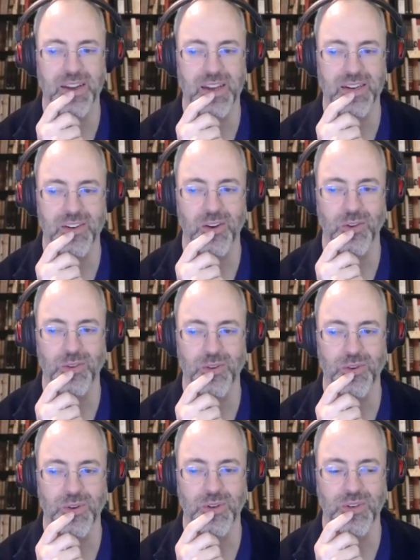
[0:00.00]
I can go
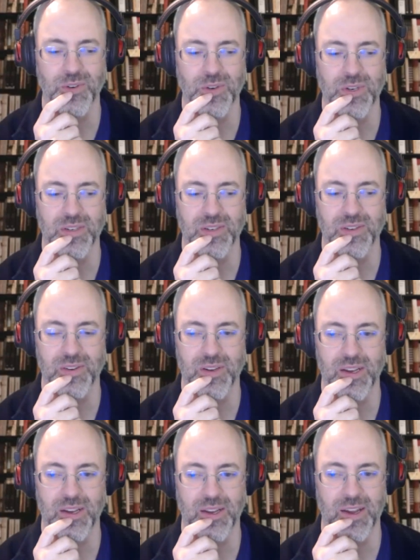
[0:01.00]
through and do it.
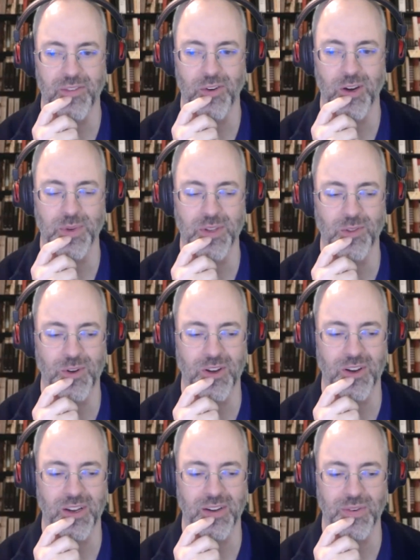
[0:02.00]
I've already been
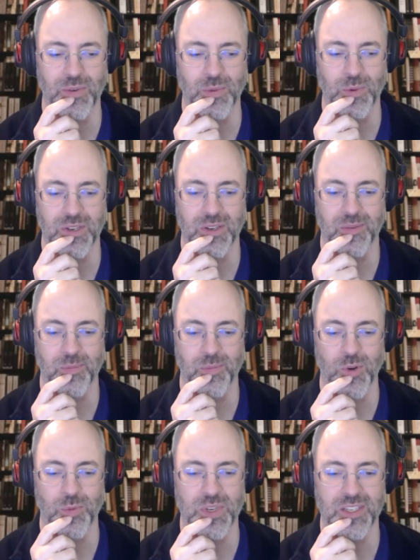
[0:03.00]
looking enough at what
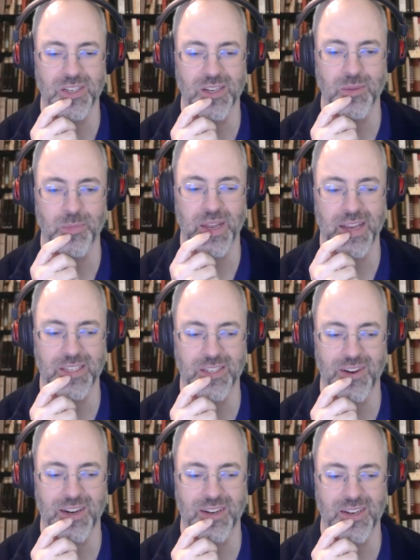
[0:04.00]
Moby's done in the past,
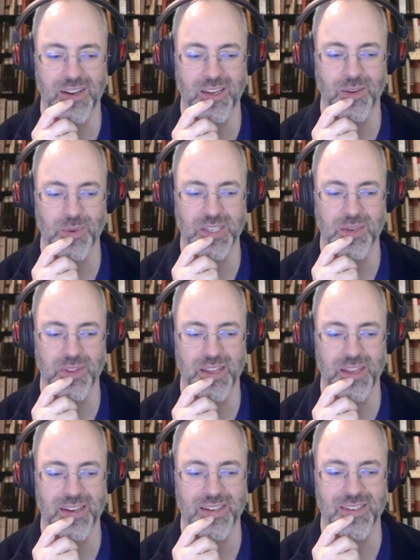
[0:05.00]
so I can document some of
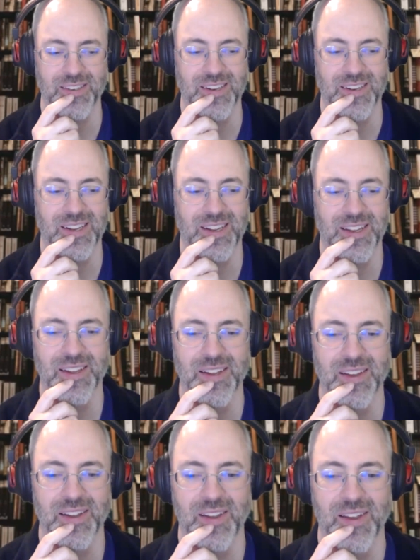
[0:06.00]
that.
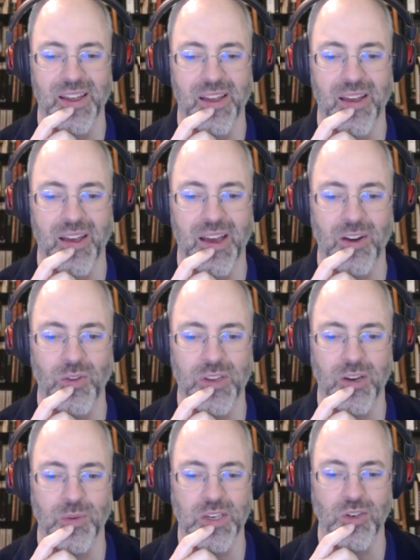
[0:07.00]
I don't
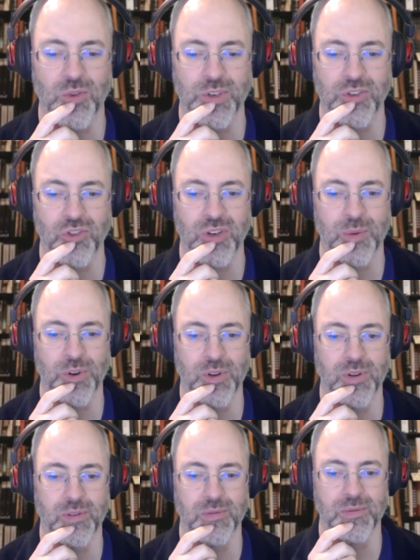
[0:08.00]
think it'll be too much trouble
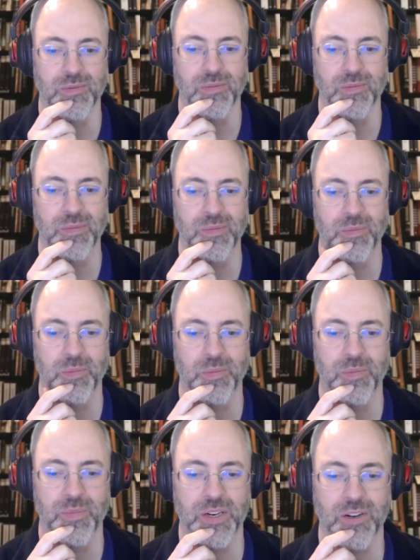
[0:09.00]
to
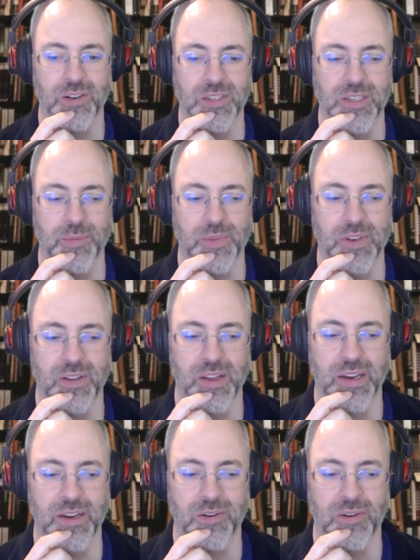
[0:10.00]
pick on something like